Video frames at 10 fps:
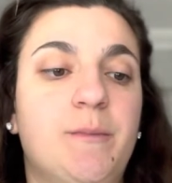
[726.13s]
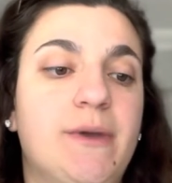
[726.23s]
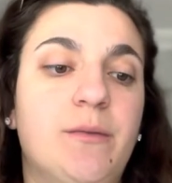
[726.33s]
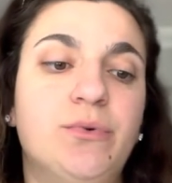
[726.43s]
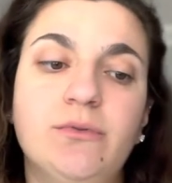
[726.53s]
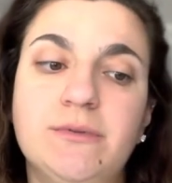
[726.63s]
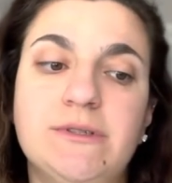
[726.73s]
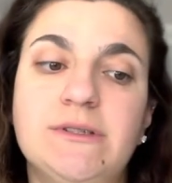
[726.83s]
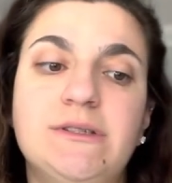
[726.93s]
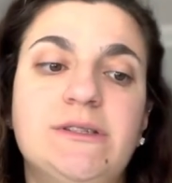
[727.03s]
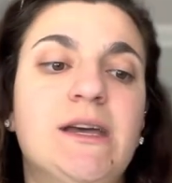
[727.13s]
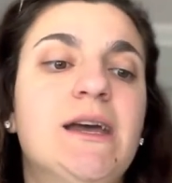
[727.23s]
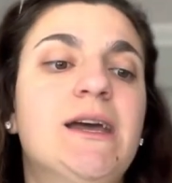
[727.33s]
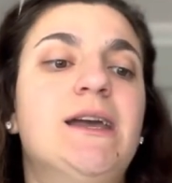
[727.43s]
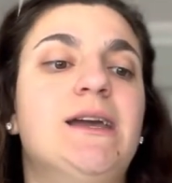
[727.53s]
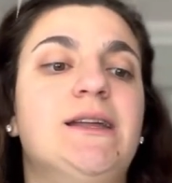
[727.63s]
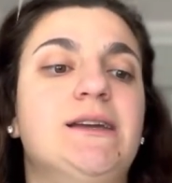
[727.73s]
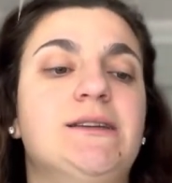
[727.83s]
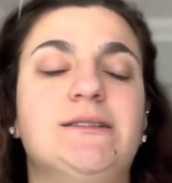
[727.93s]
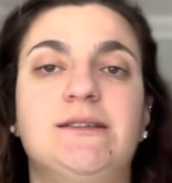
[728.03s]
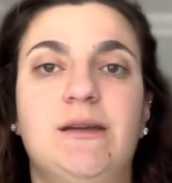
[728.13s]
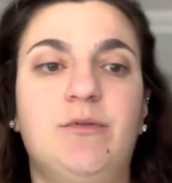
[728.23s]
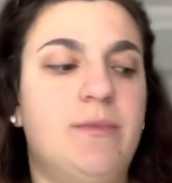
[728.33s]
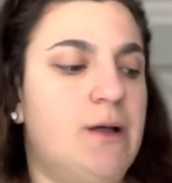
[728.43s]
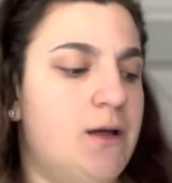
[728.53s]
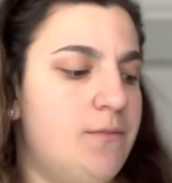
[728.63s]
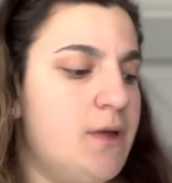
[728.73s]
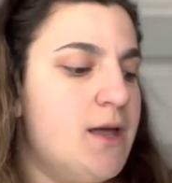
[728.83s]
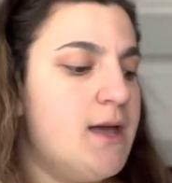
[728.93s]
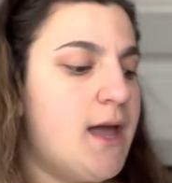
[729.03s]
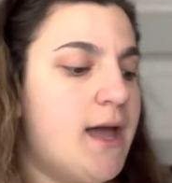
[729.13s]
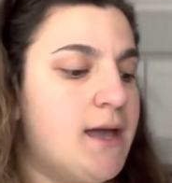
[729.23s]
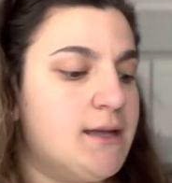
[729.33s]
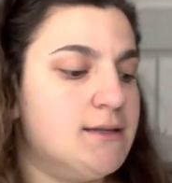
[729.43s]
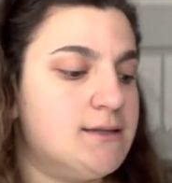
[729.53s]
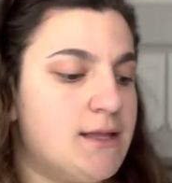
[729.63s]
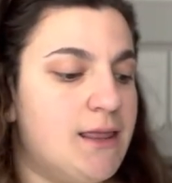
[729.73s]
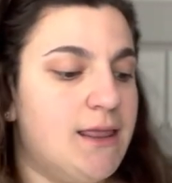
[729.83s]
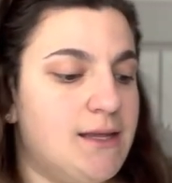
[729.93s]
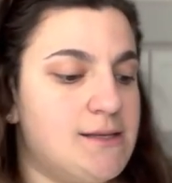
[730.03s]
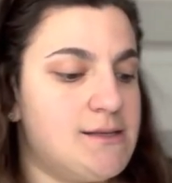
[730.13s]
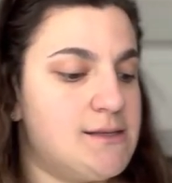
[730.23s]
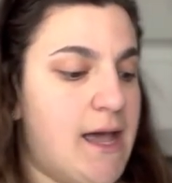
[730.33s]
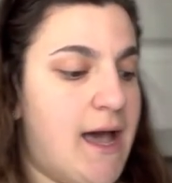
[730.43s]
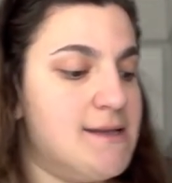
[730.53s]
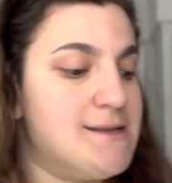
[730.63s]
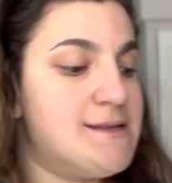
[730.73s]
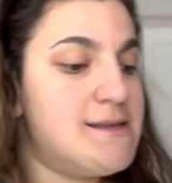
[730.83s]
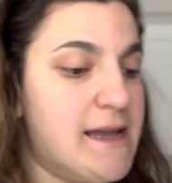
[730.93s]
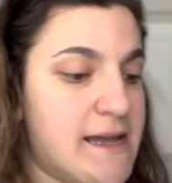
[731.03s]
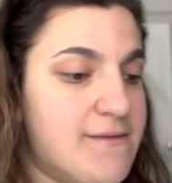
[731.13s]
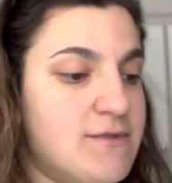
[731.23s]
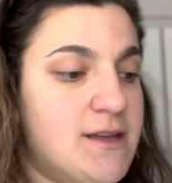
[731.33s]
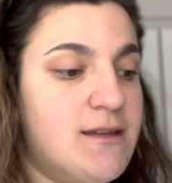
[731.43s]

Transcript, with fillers: Bamboo It is nipple balm and this has saved